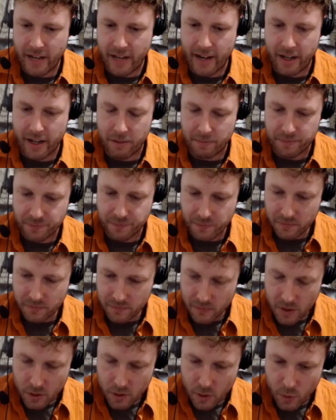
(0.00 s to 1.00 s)
atom
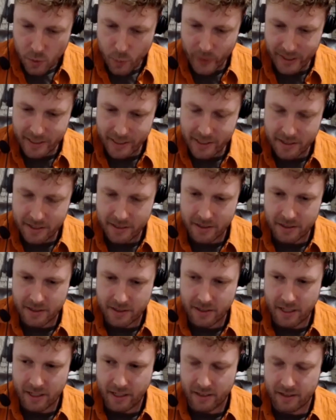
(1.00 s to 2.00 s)

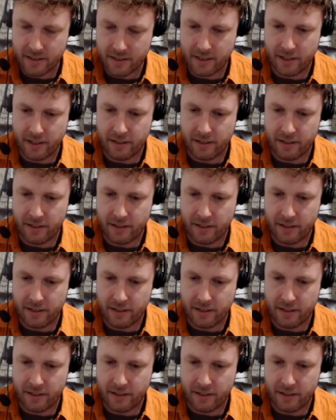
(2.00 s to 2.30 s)
releases its